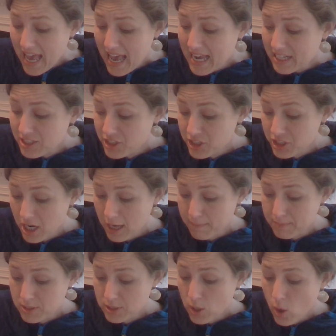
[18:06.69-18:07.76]
and
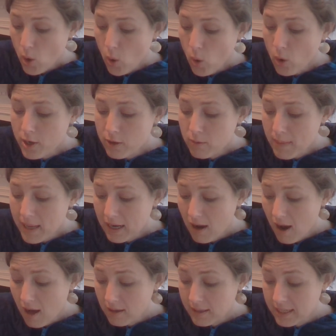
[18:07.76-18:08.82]
jumped, or you may
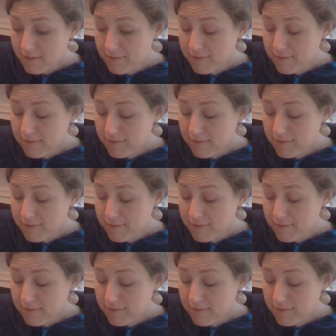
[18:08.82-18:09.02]
call it